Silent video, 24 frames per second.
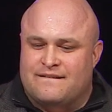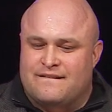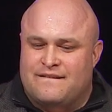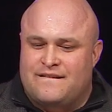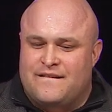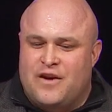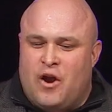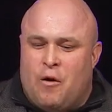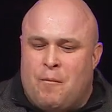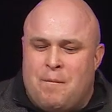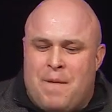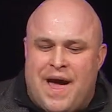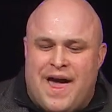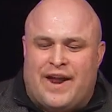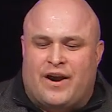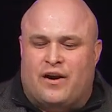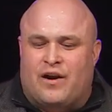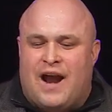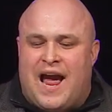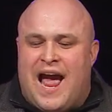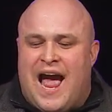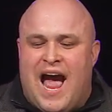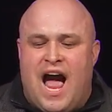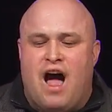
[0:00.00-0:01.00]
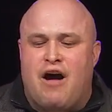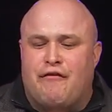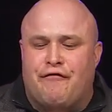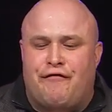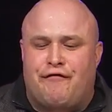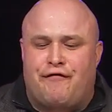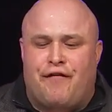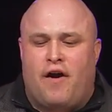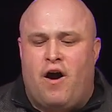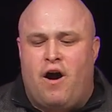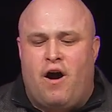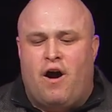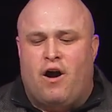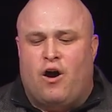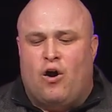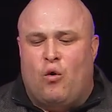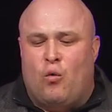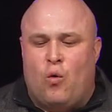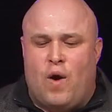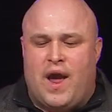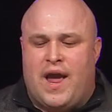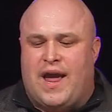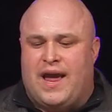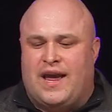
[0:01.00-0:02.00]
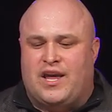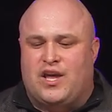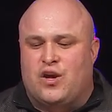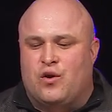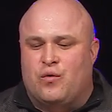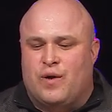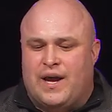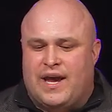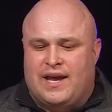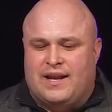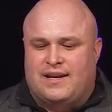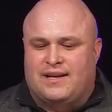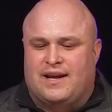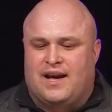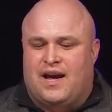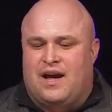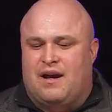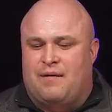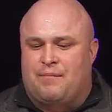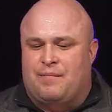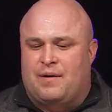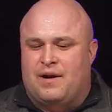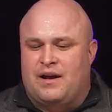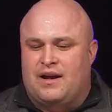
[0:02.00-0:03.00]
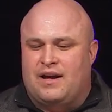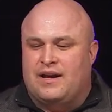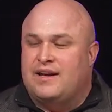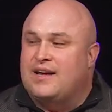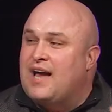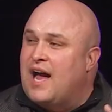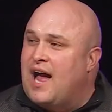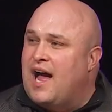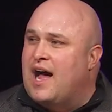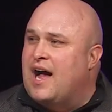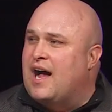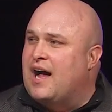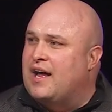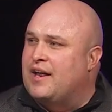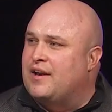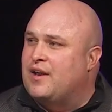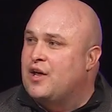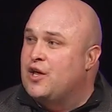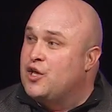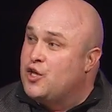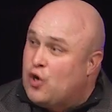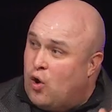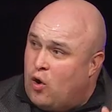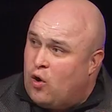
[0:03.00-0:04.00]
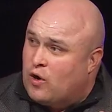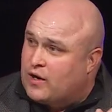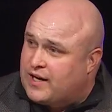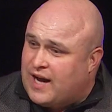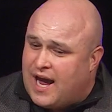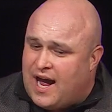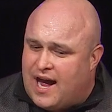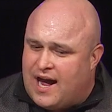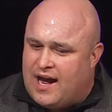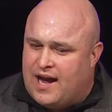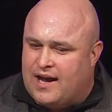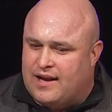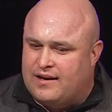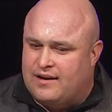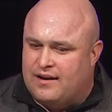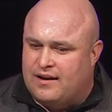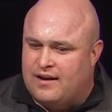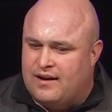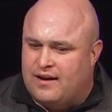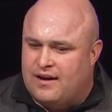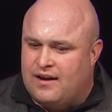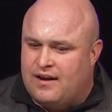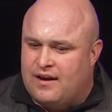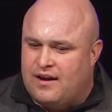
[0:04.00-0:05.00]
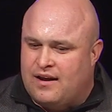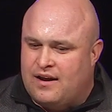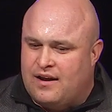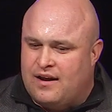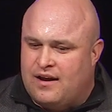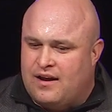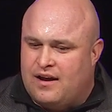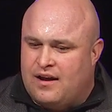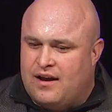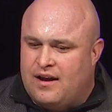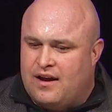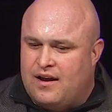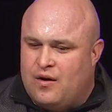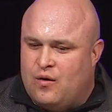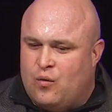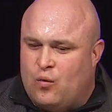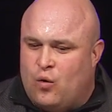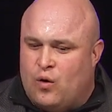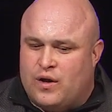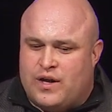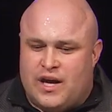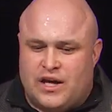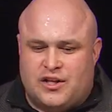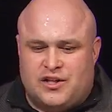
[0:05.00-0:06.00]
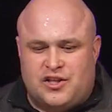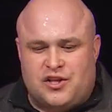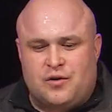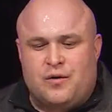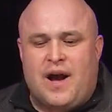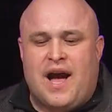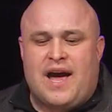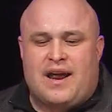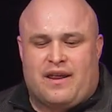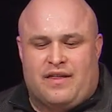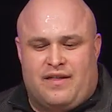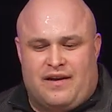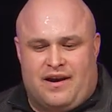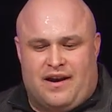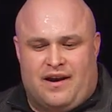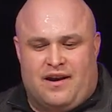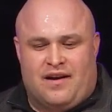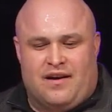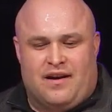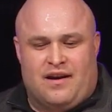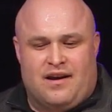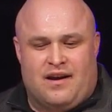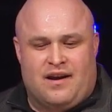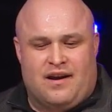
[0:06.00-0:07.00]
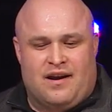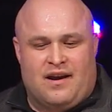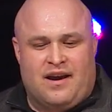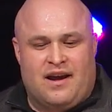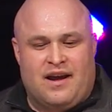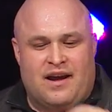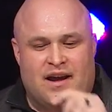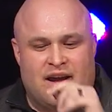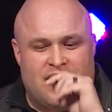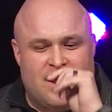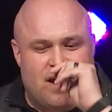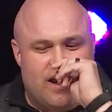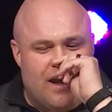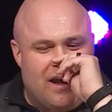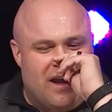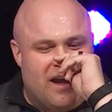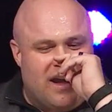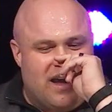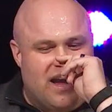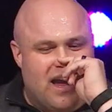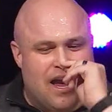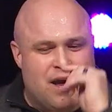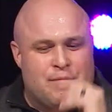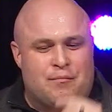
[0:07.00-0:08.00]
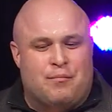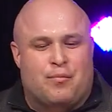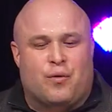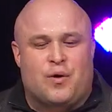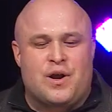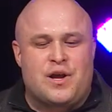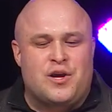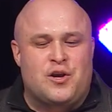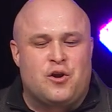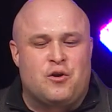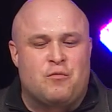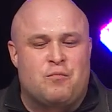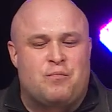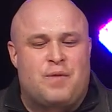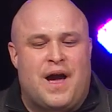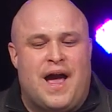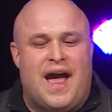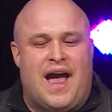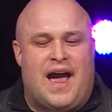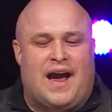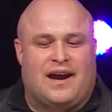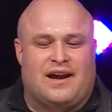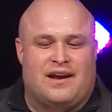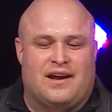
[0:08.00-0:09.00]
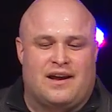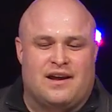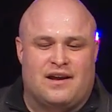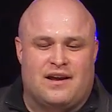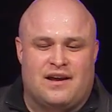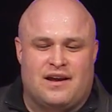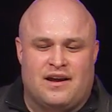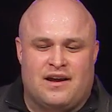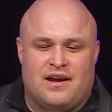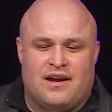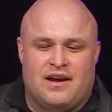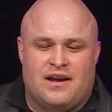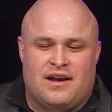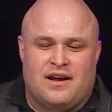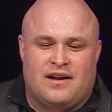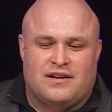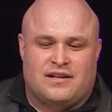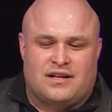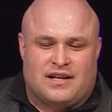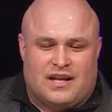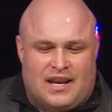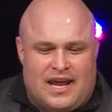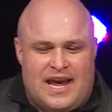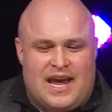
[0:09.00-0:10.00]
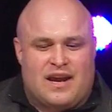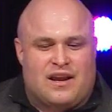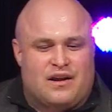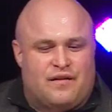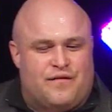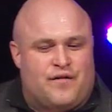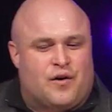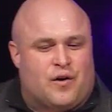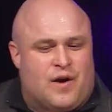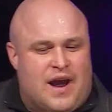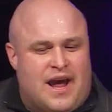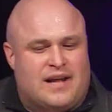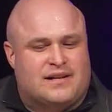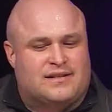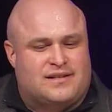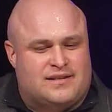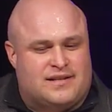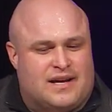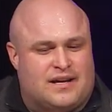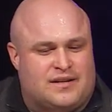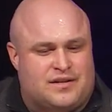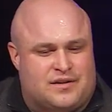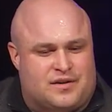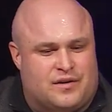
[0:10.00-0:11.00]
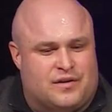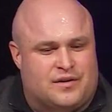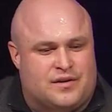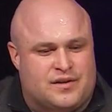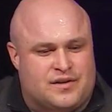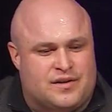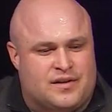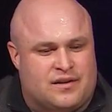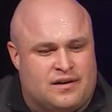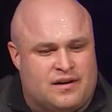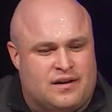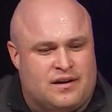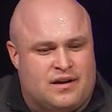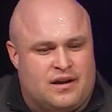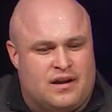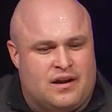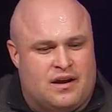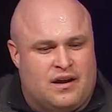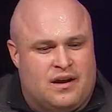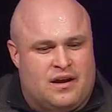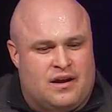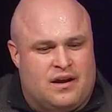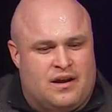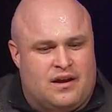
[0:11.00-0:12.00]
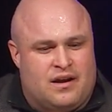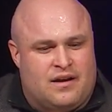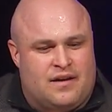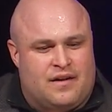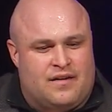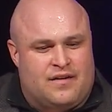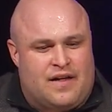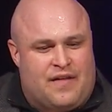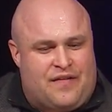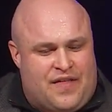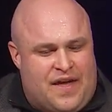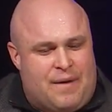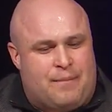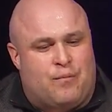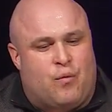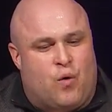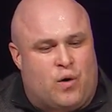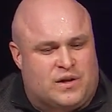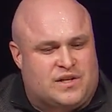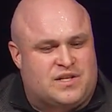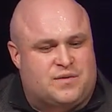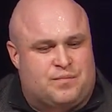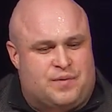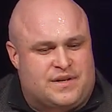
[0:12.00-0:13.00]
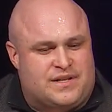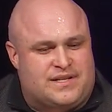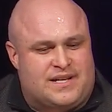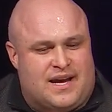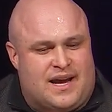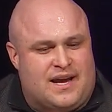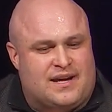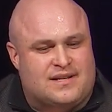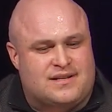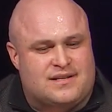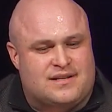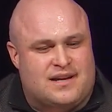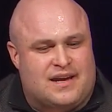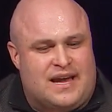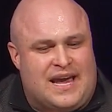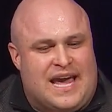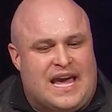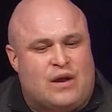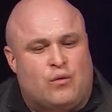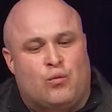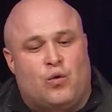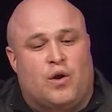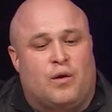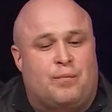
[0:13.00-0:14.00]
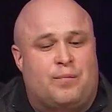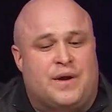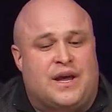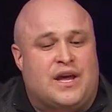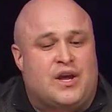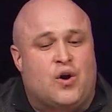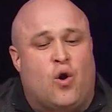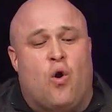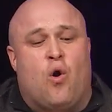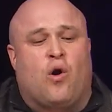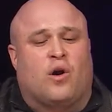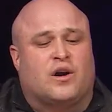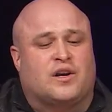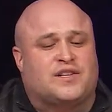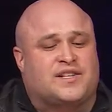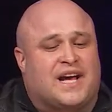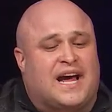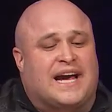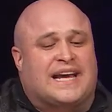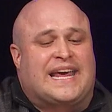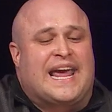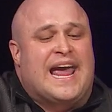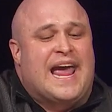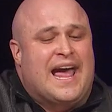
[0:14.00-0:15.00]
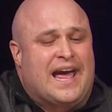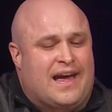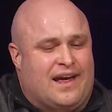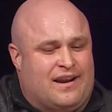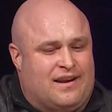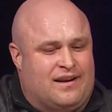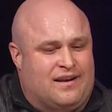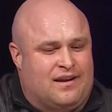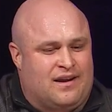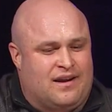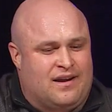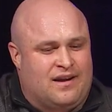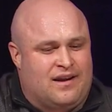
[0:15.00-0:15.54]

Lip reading: No matter how far away you end up, God, your God, will get you out of there and bring you back to the land of your ancestors that they once possessed. It will be yours again.